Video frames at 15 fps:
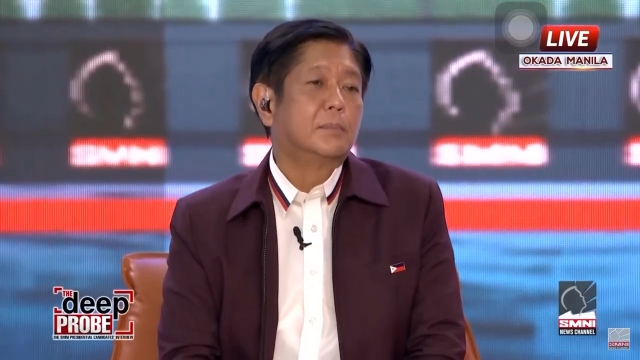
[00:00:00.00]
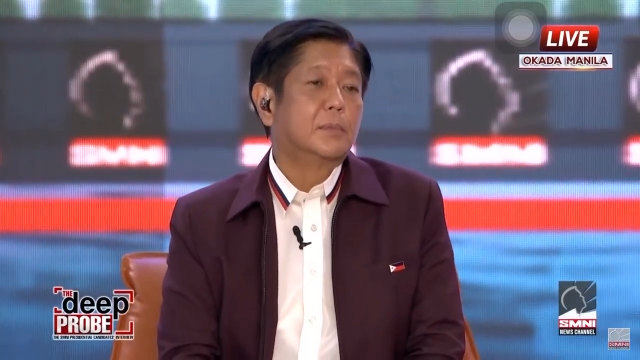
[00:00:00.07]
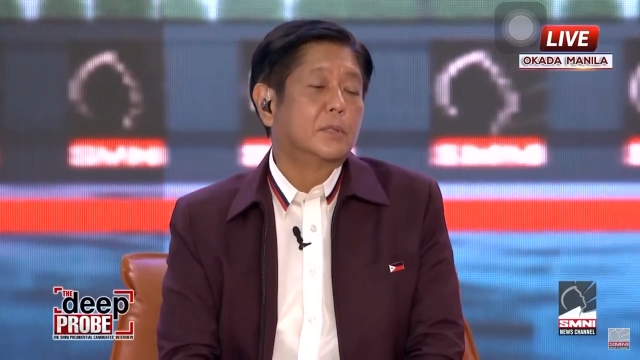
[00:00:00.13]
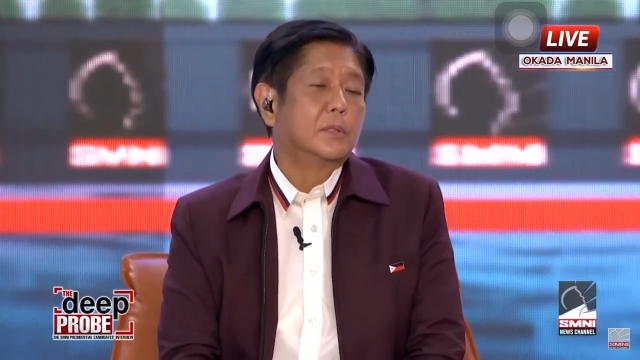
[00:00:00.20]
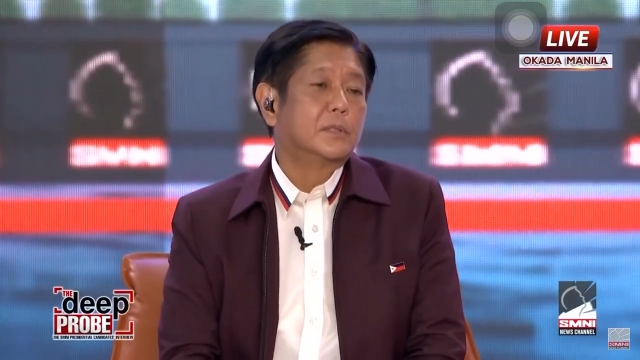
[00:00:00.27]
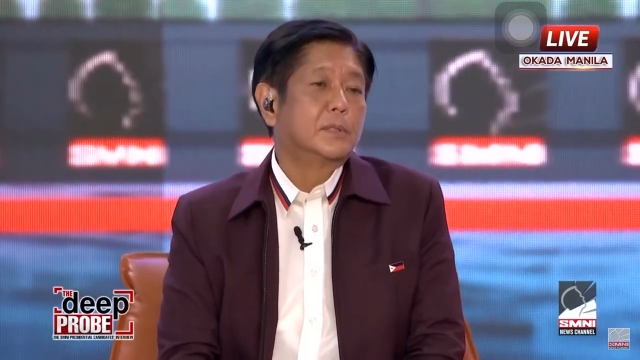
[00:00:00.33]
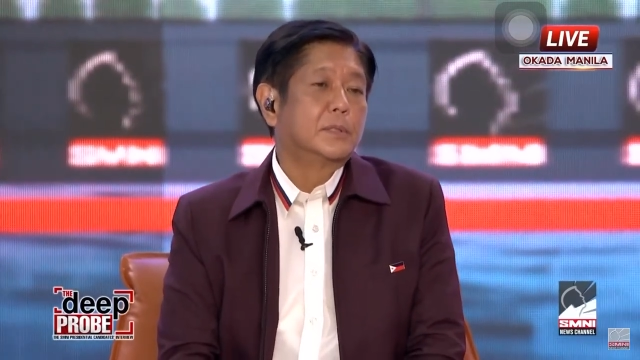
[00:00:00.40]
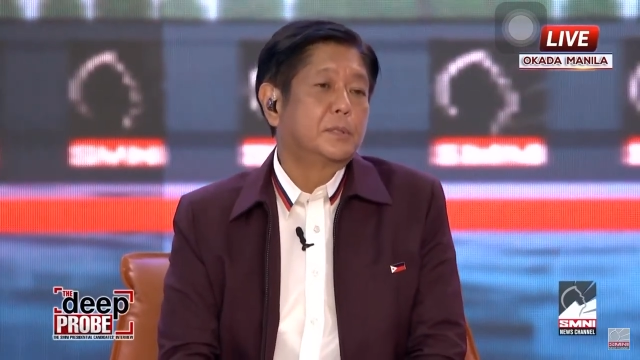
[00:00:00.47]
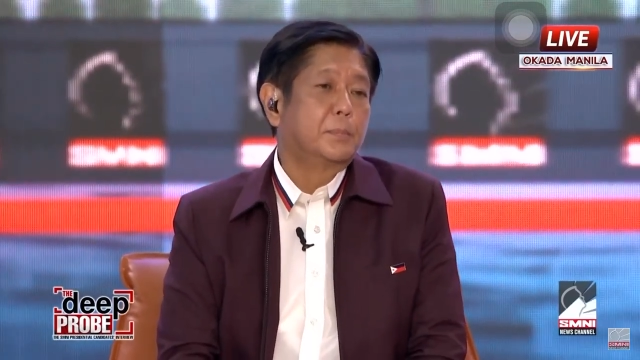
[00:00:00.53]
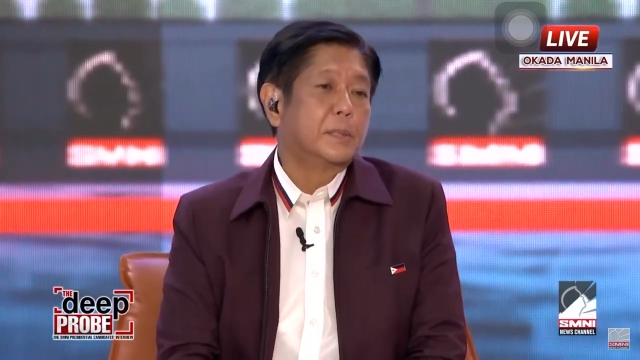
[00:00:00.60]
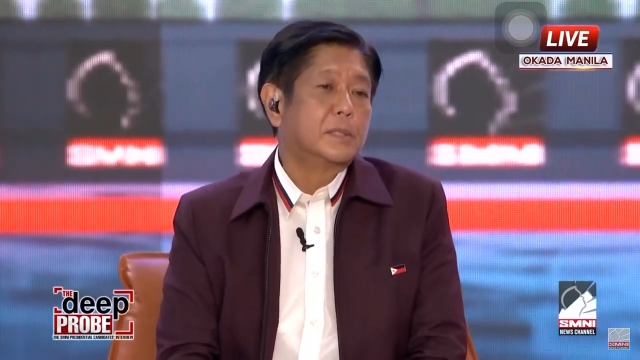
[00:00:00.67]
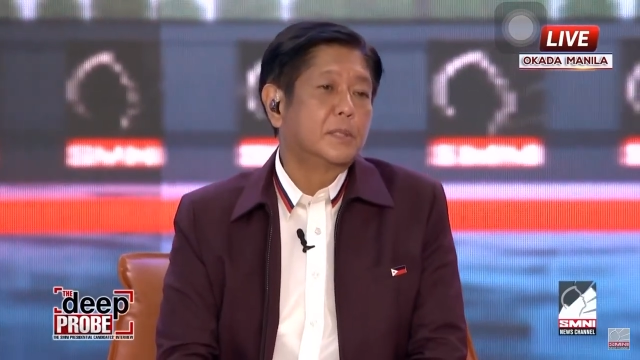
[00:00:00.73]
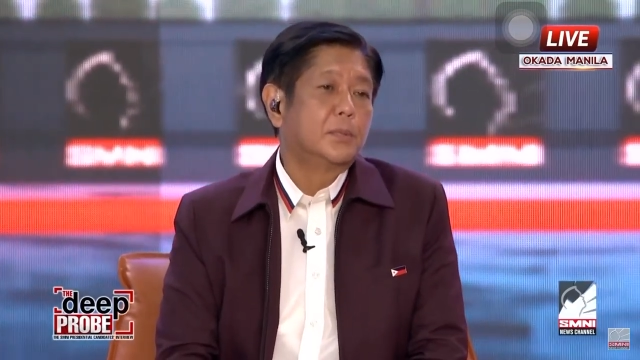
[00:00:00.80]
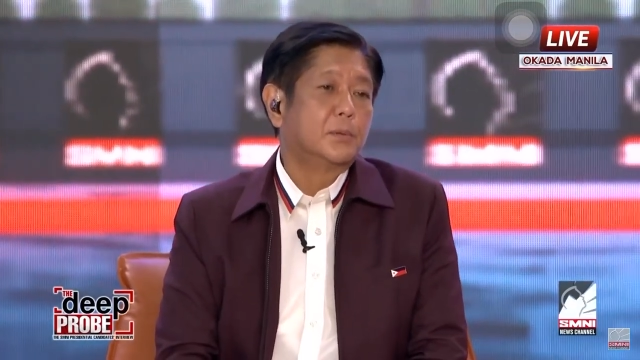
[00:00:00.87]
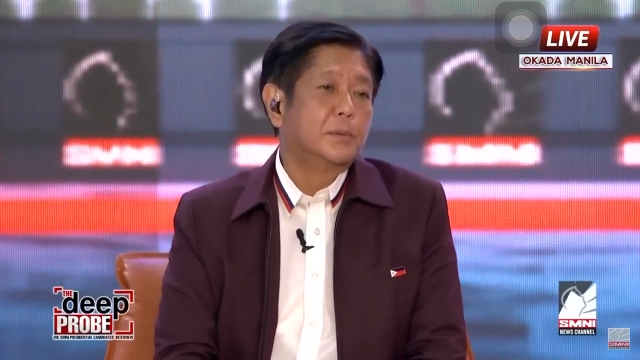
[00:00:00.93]
because
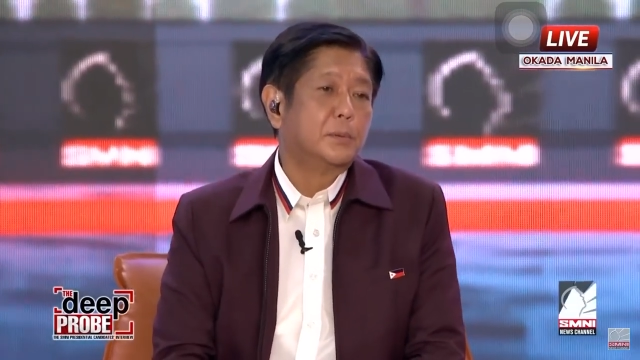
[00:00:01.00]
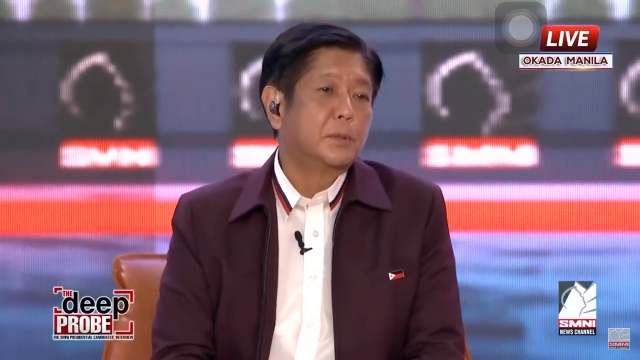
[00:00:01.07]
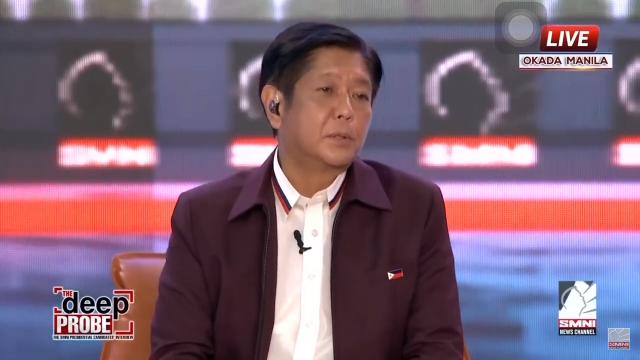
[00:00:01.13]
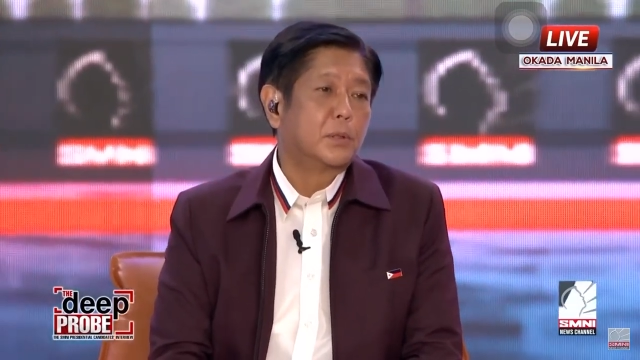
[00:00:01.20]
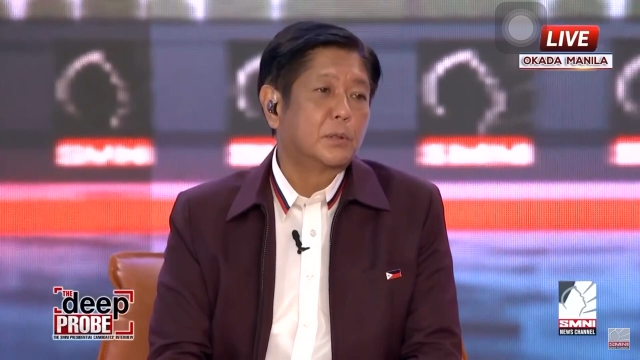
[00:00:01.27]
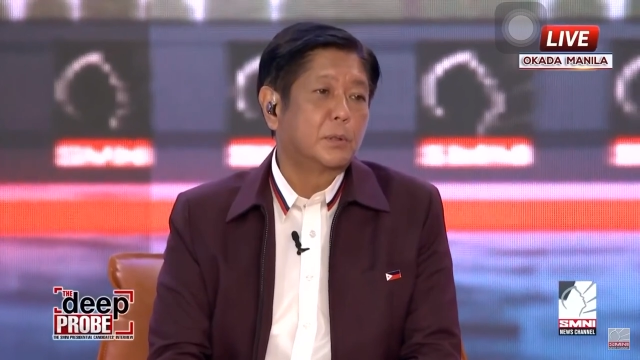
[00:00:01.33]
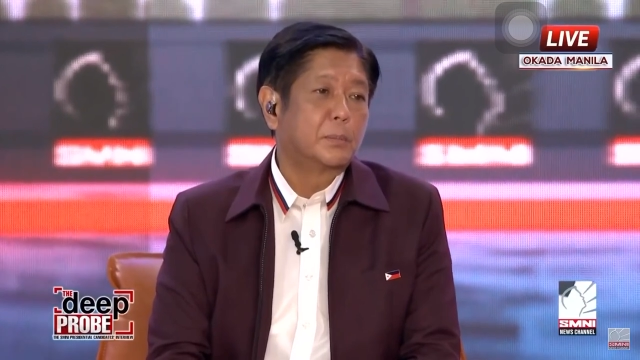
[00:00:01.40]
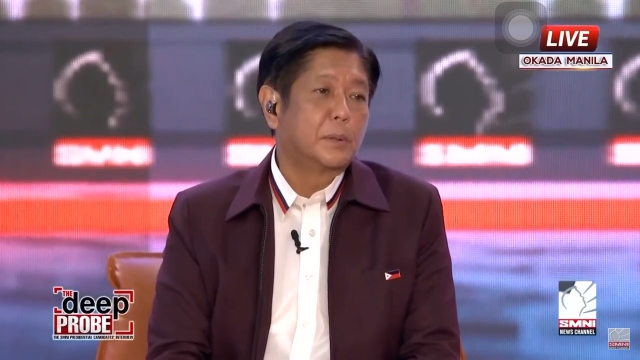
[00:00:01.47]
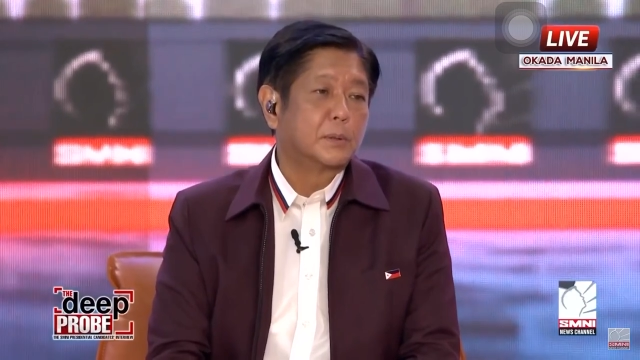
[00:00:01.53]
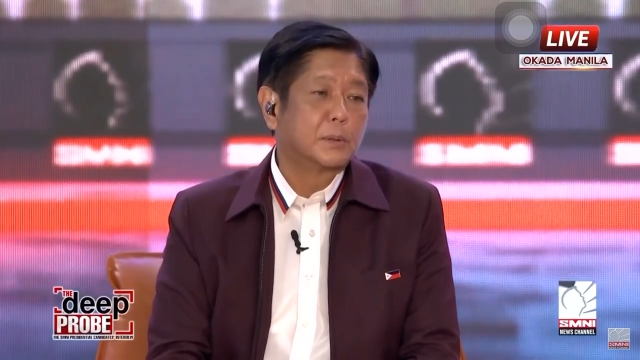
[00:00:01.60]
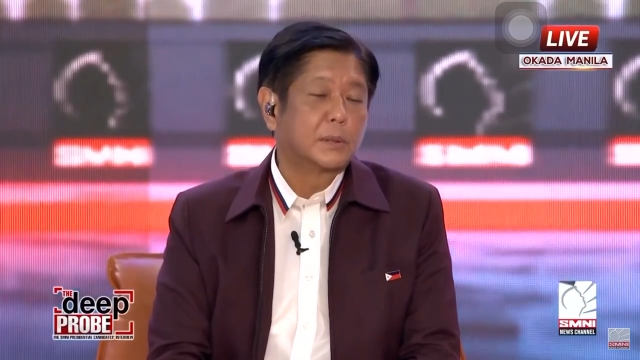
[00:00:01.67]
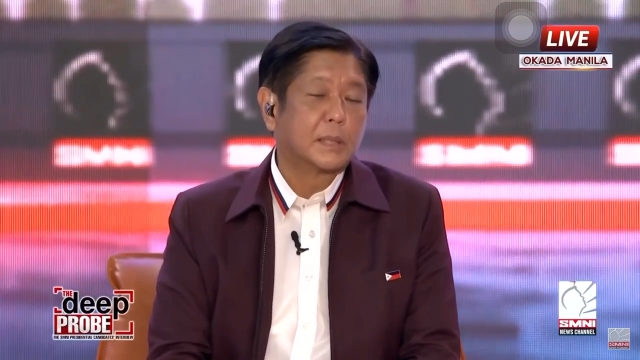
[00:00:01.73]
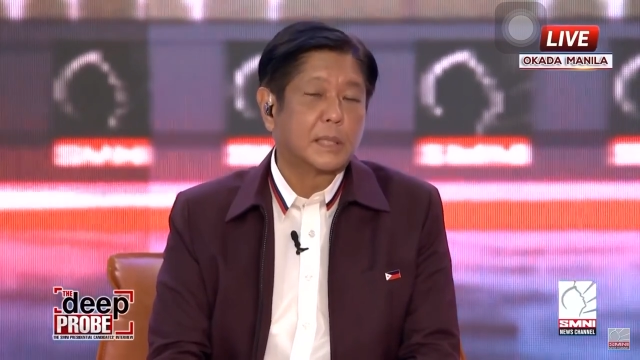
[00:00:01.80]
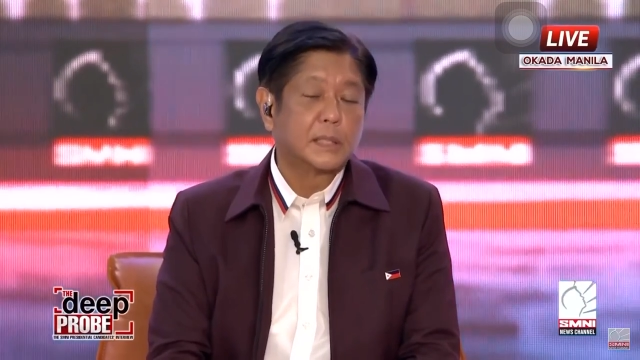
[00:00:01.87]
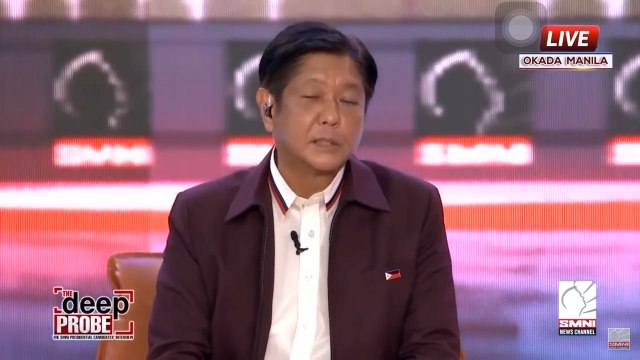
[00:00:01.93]
especially when we talk
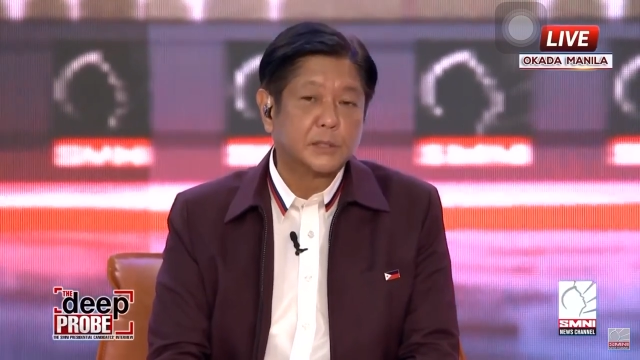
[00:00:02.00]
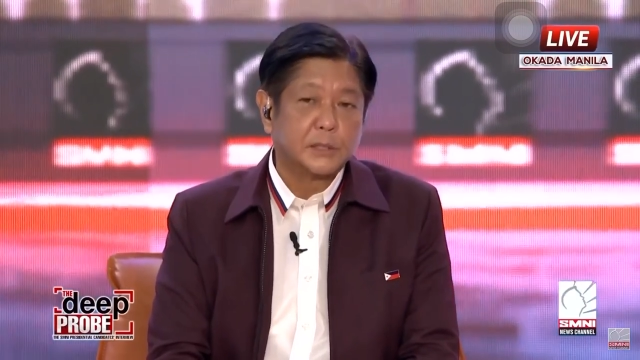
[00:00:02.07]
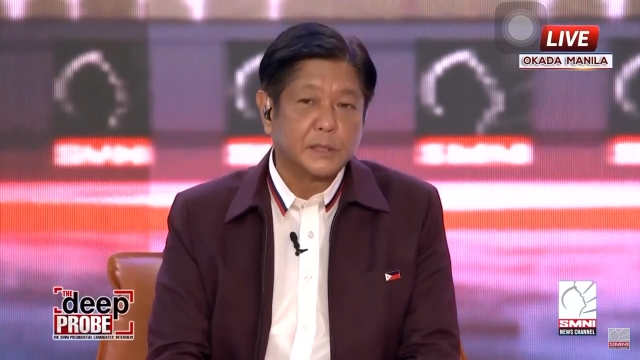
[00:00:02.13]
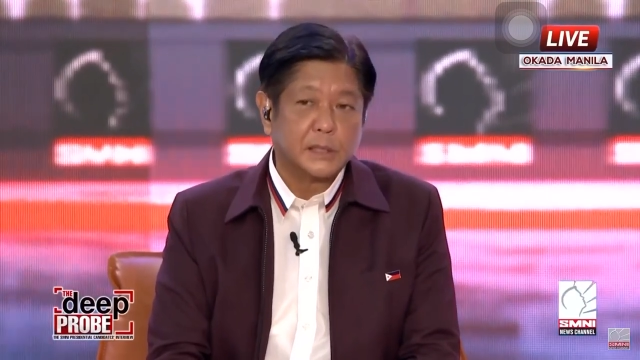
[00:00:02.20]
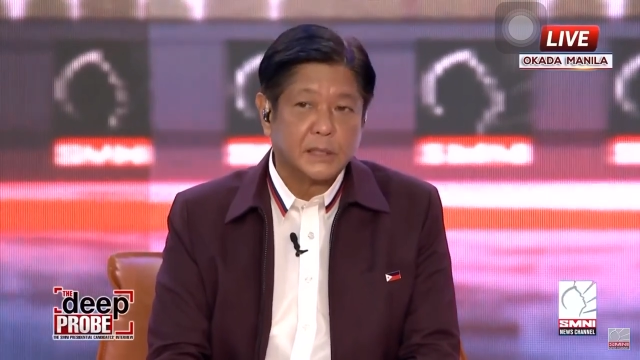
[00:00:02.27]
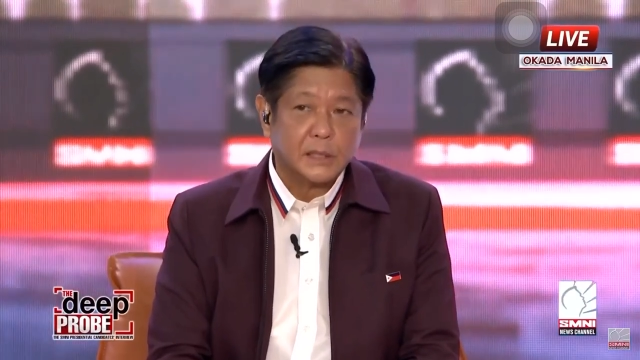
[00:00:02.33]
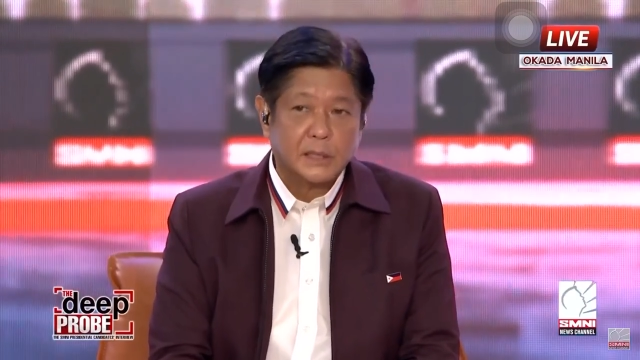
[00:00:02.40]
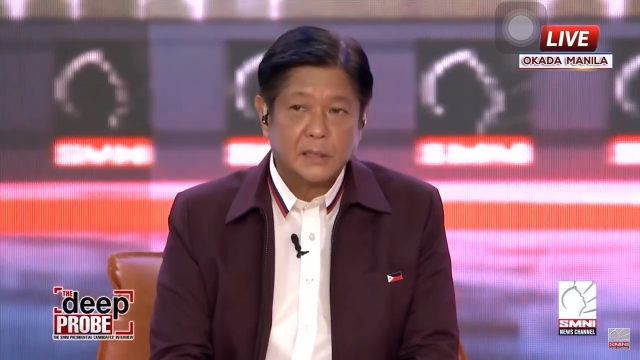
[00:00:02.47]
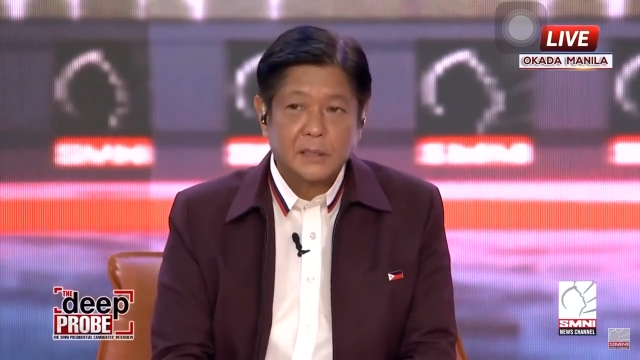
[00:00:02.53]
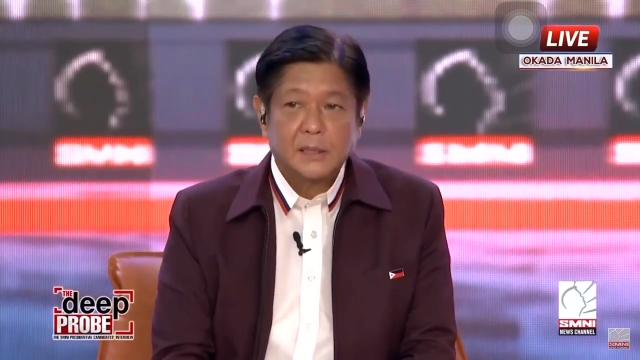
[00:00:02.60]
about the country,